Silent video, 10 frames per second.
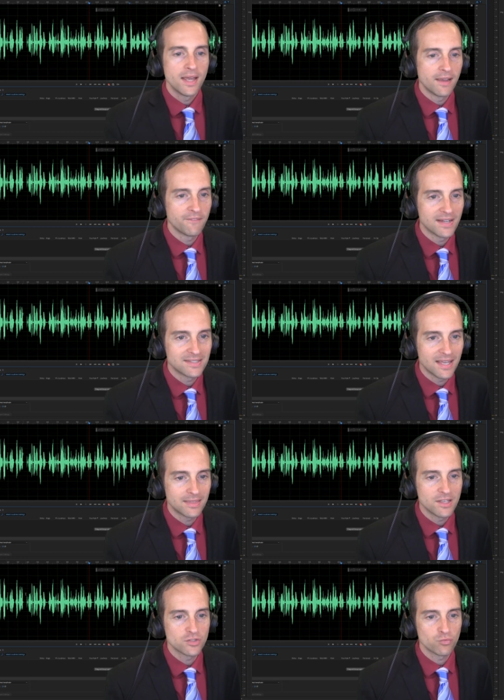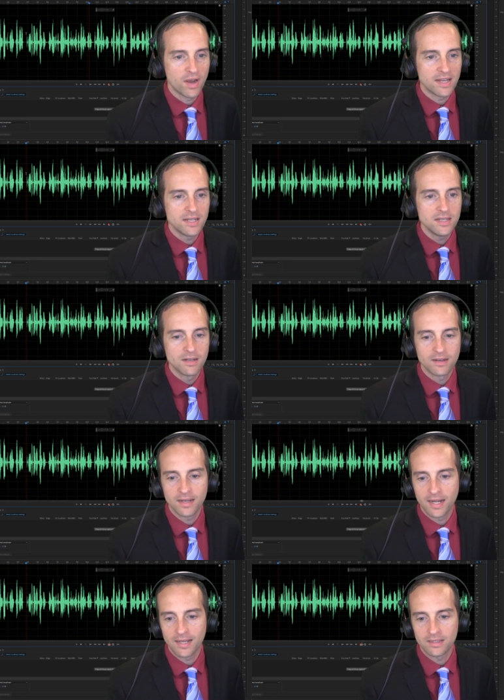if I set this right here
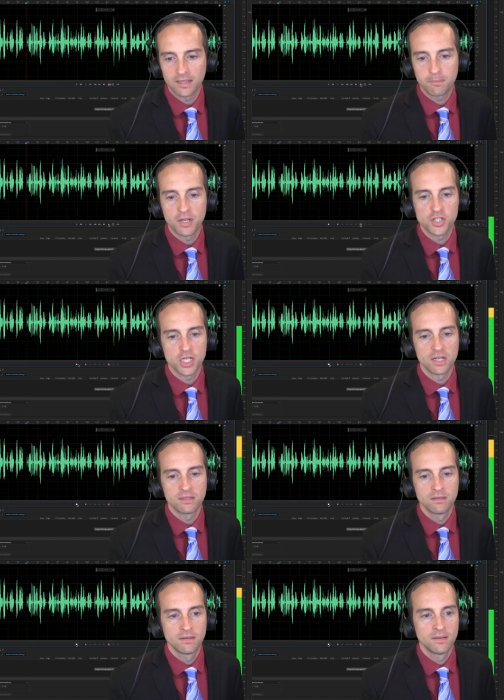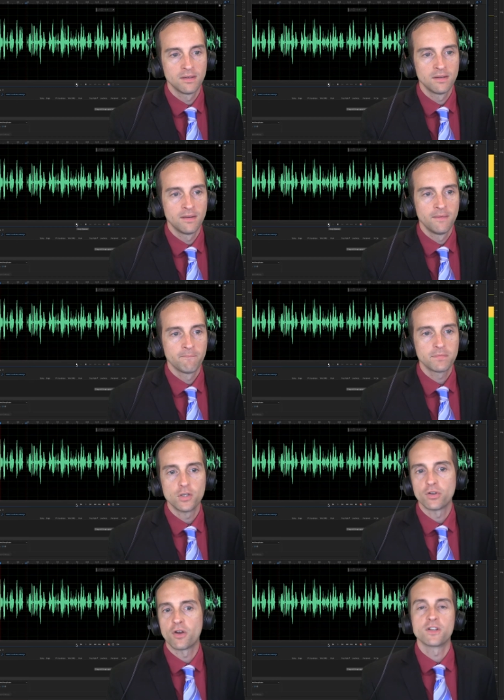and I click punch in space, and it,
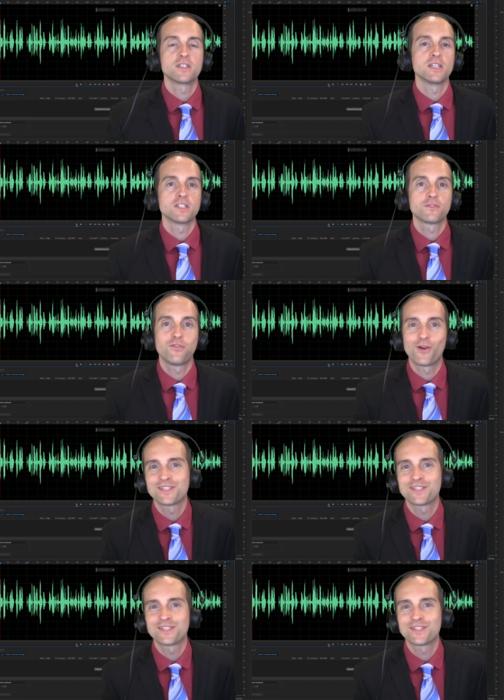you'll notice it's four